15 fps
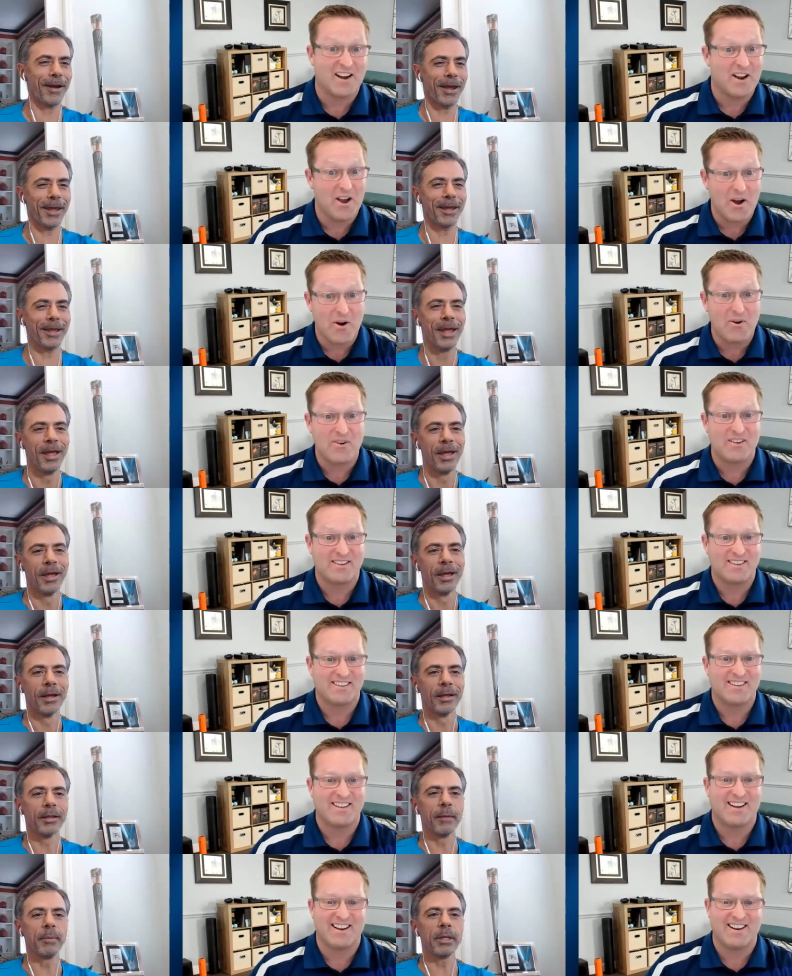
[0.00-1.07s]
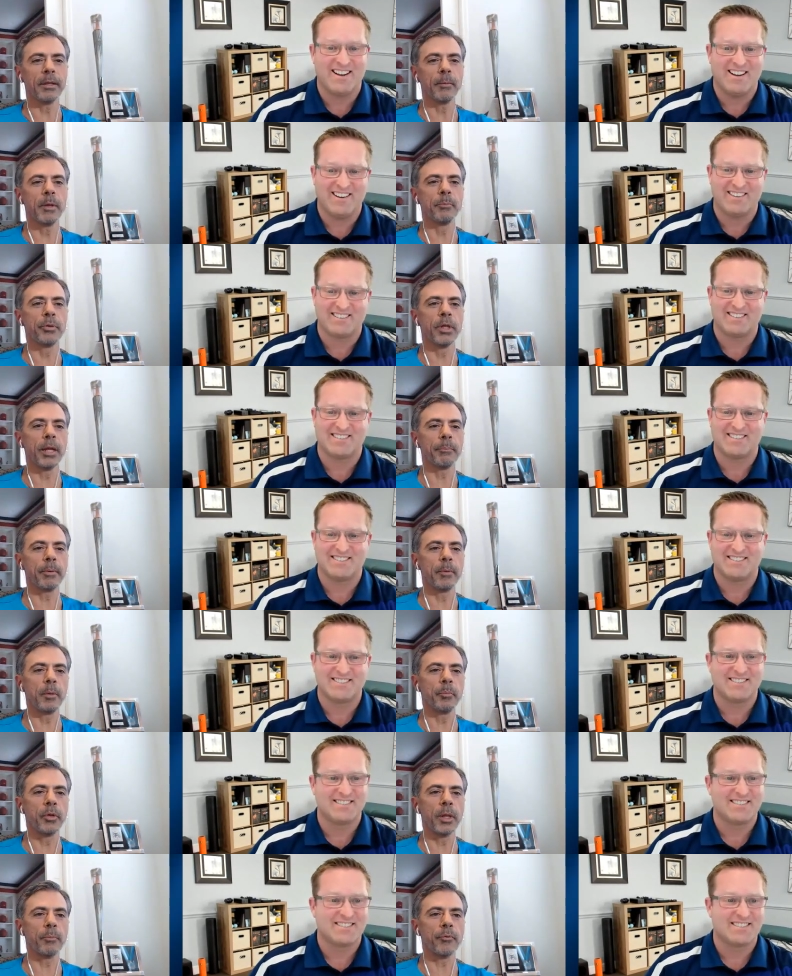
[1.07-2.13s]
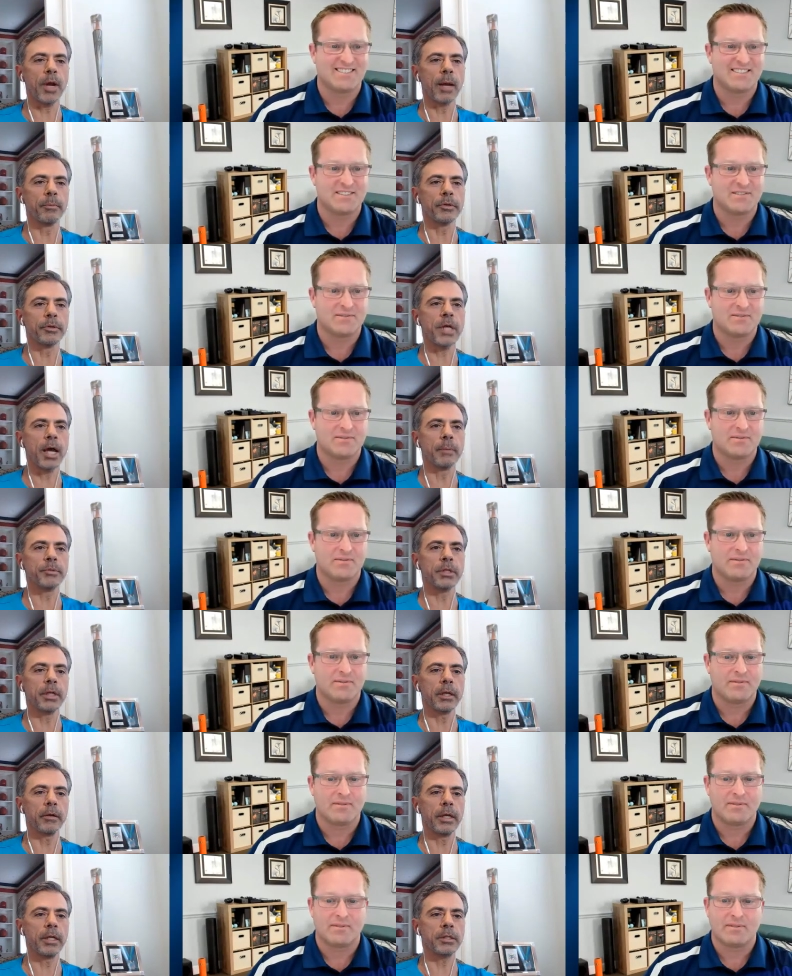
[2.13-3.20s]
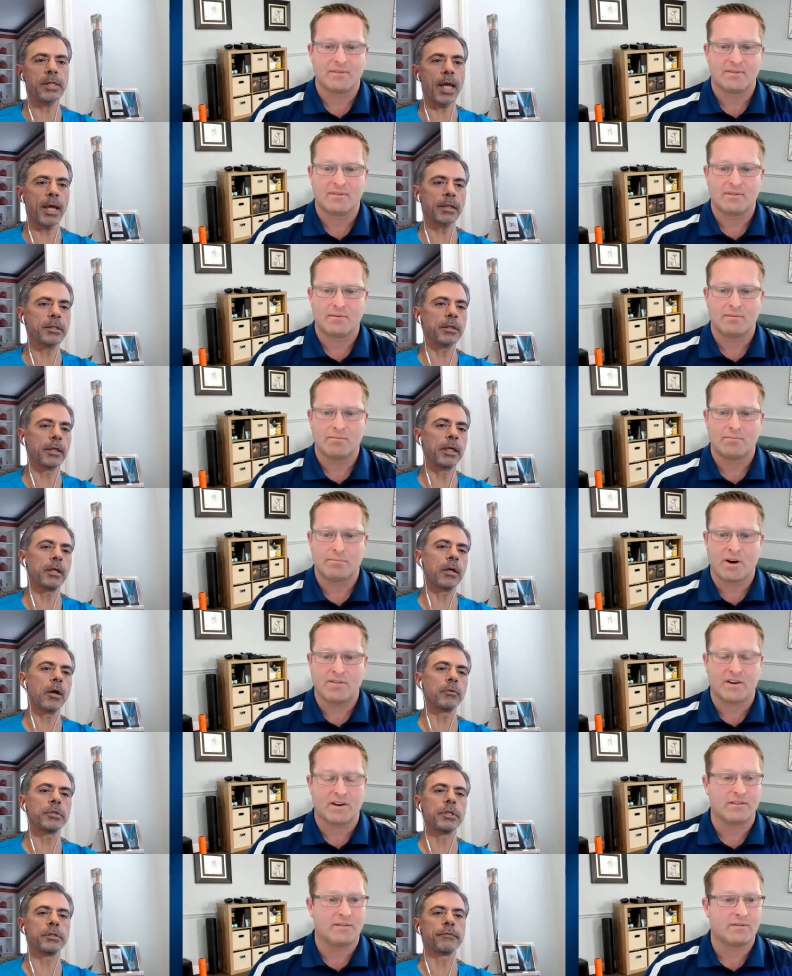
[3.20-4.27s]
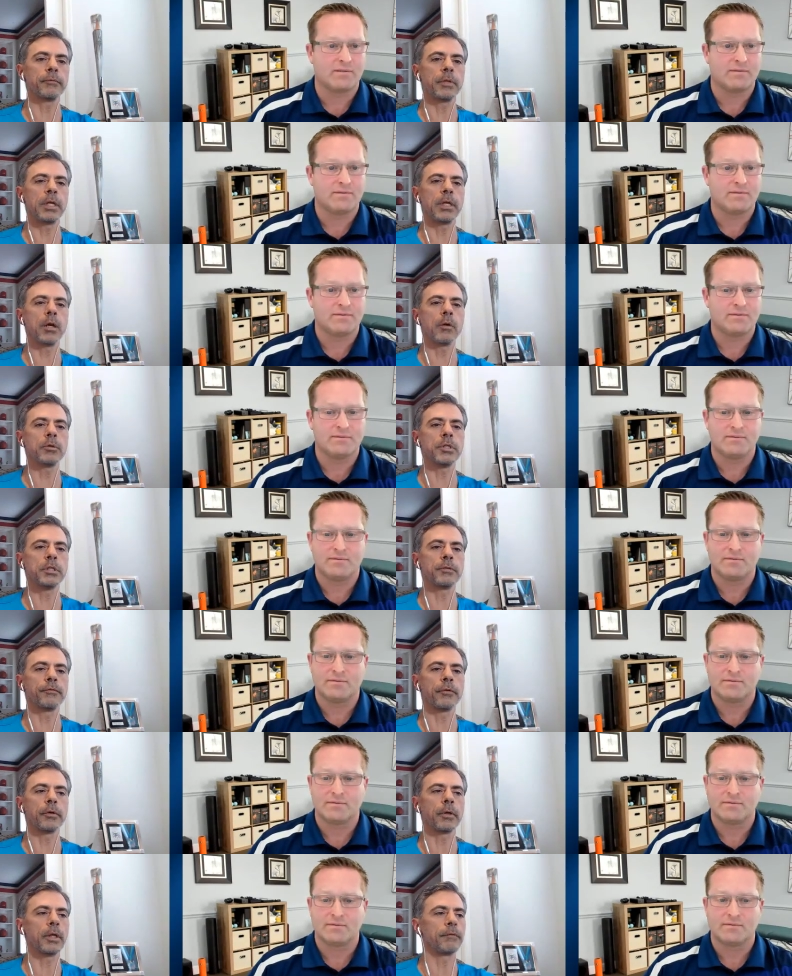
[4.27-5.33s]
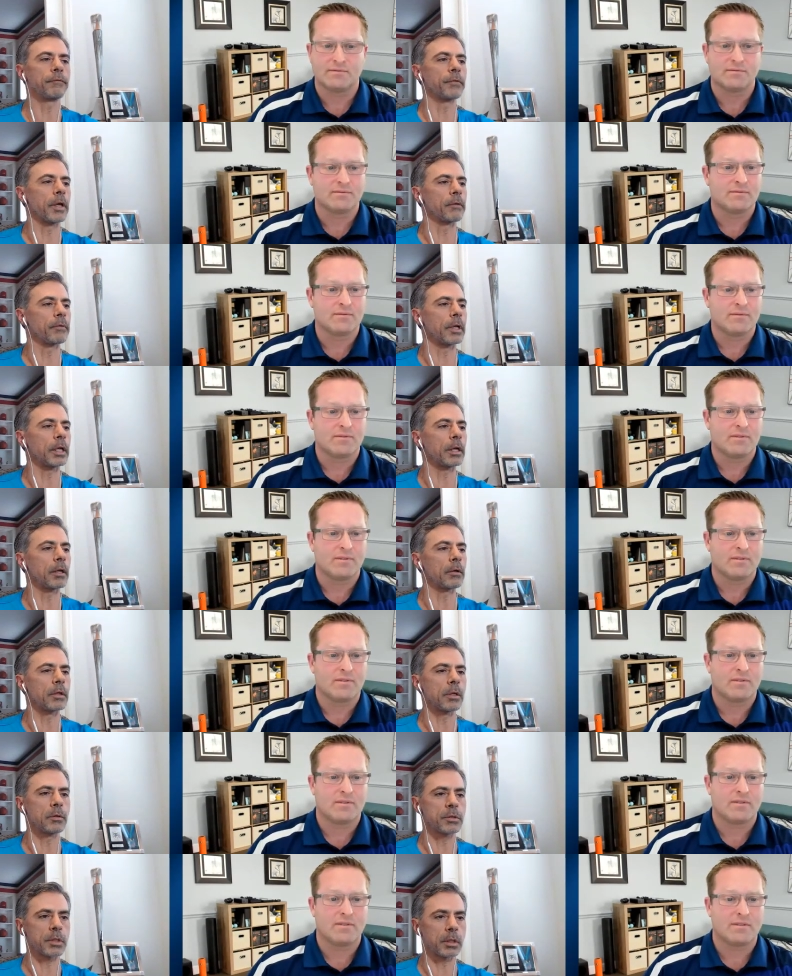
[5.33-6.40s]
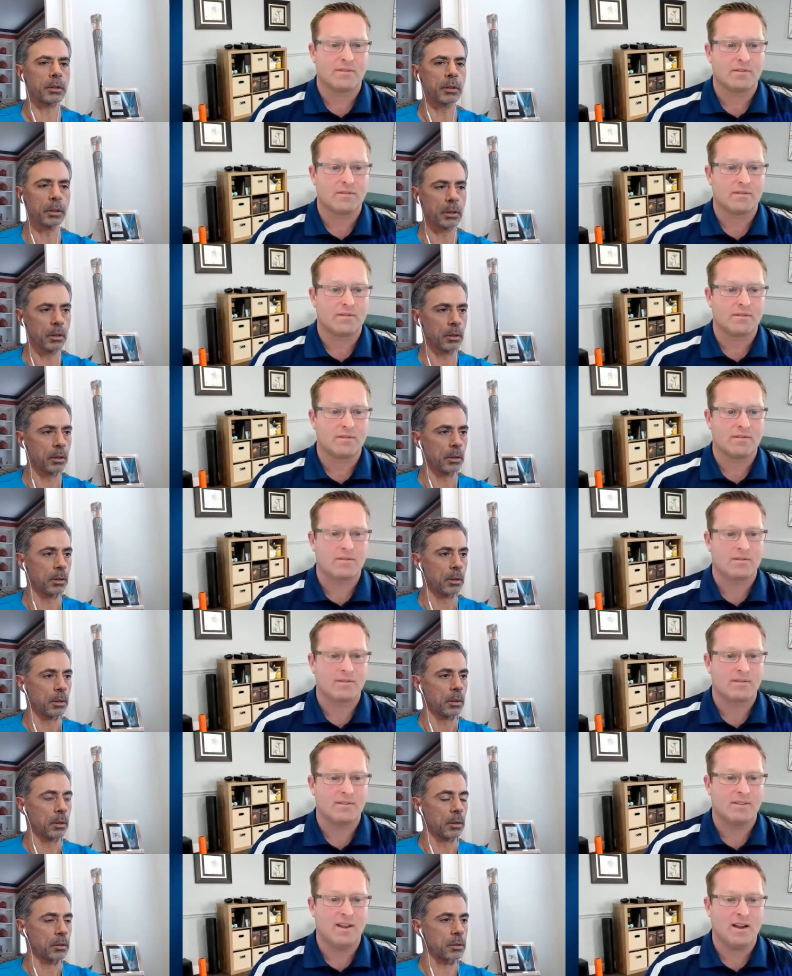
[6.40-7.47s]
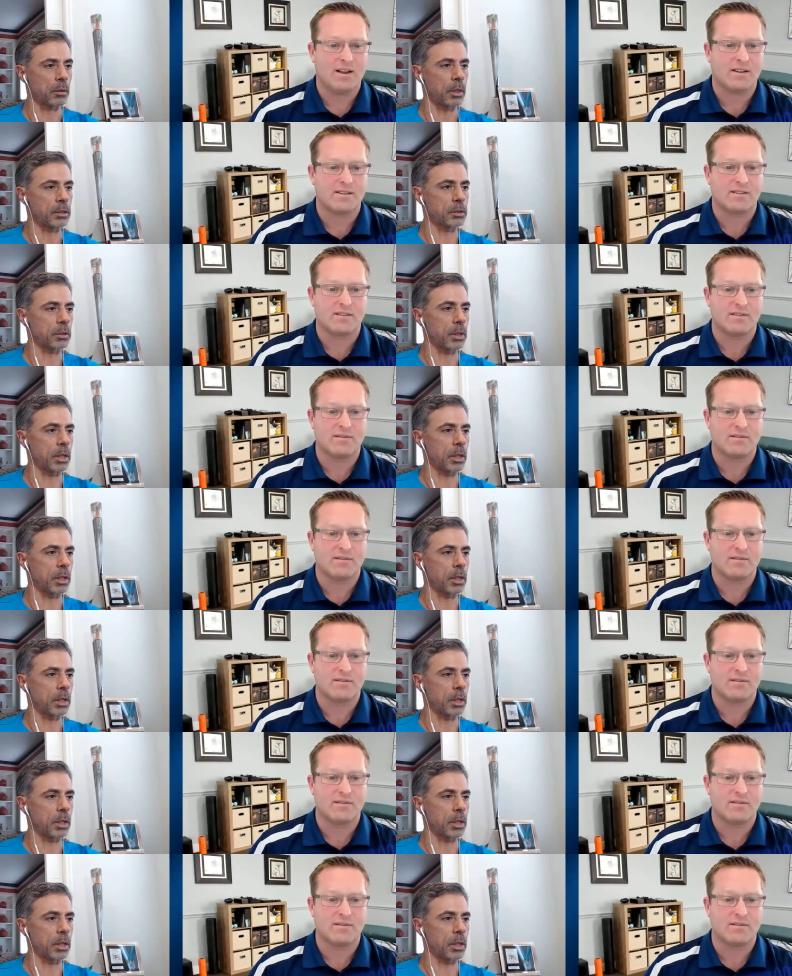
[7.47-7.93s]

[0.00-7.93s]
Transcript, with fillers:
Speaker 1: know. I let know. Me, let me pull up. I'm going to pull up Robert Thompson here. He's actually he coaches he coaches for in-flight running here in Houston. Nice. So his